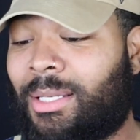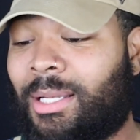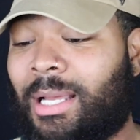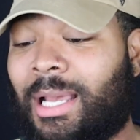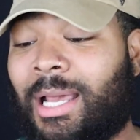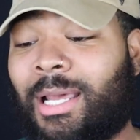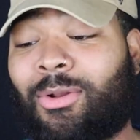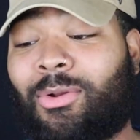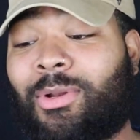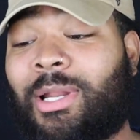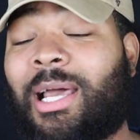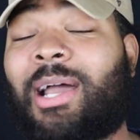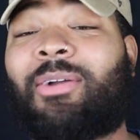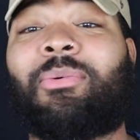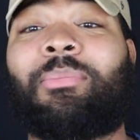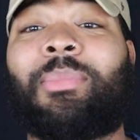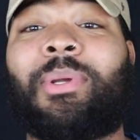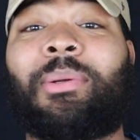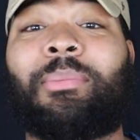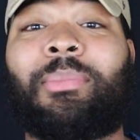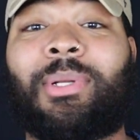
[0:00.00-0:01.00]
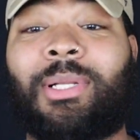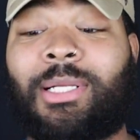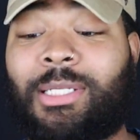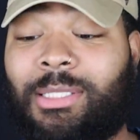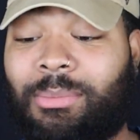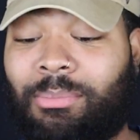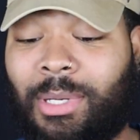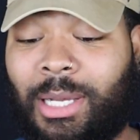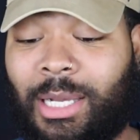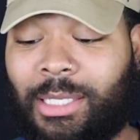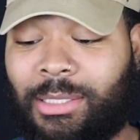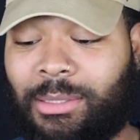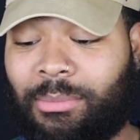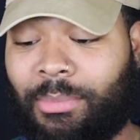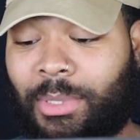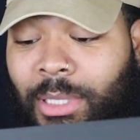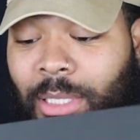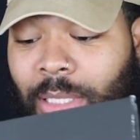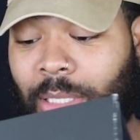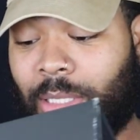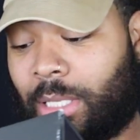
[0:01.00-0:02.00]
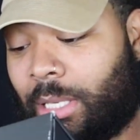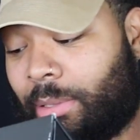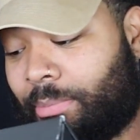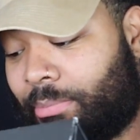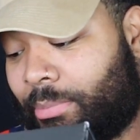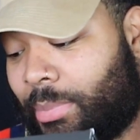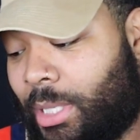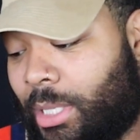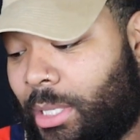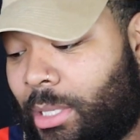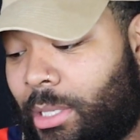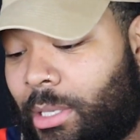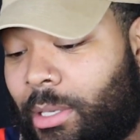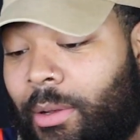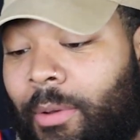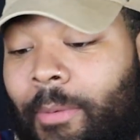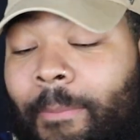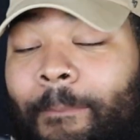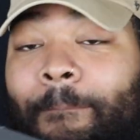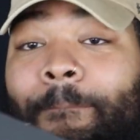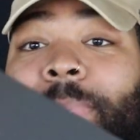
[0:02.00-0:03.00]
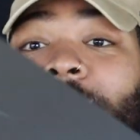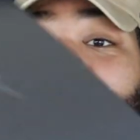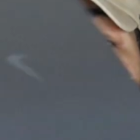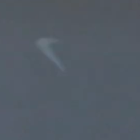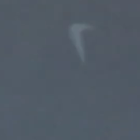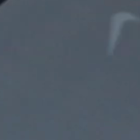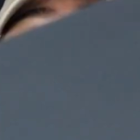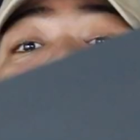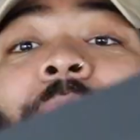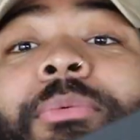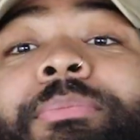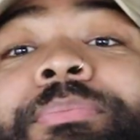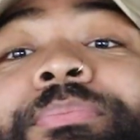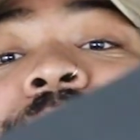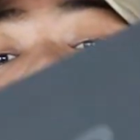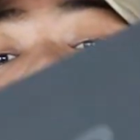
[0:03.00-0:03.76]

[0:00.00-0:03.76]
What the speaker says: I do not remember this box being that big. But here we go.